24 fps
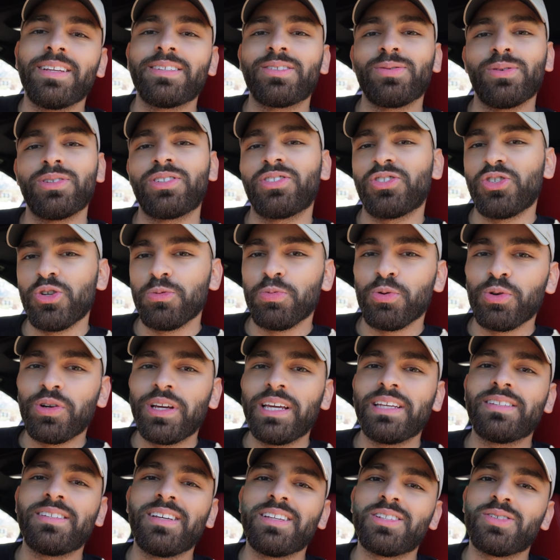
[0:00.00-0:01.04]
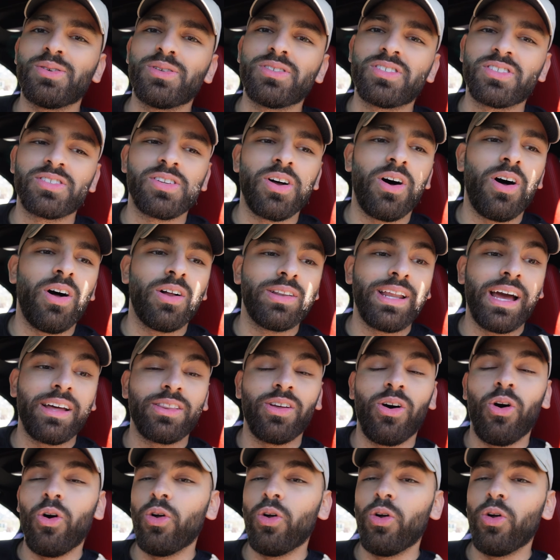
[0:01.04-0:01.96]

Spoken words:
this was super easy to install. Now the